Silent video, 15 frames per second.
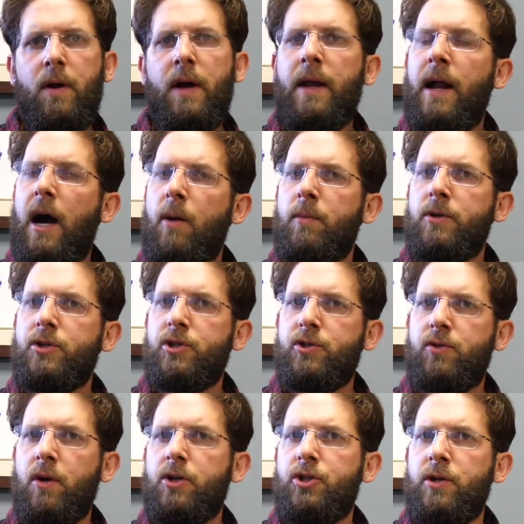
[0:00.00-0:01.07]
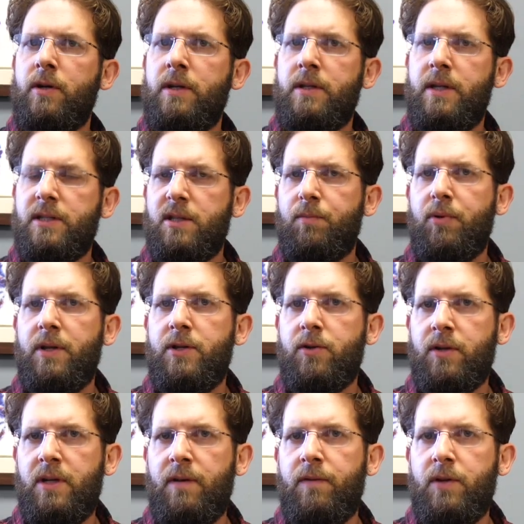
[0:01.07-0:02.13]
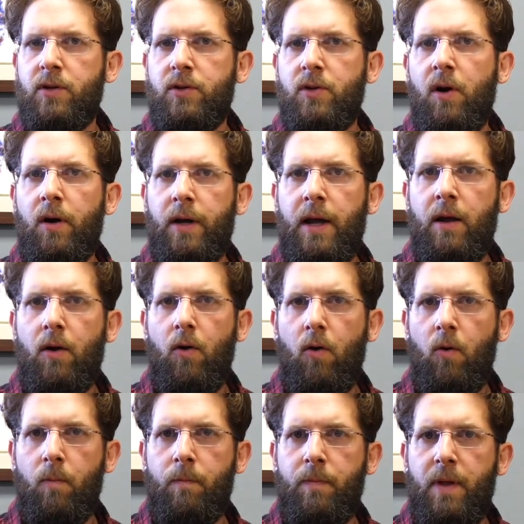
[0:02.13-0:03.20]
and how much structure and discipline you're giving your dog at home.